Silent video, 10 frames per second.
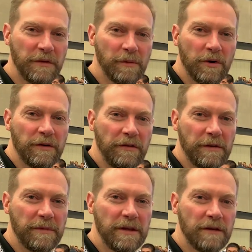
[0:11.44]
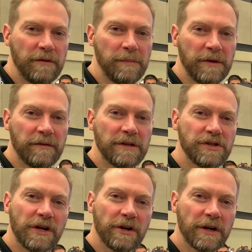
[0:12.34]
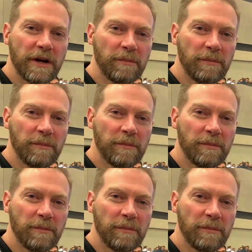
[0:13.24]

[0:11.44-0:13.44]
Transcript: Tim Lawrence. I'm the V P of Engineering and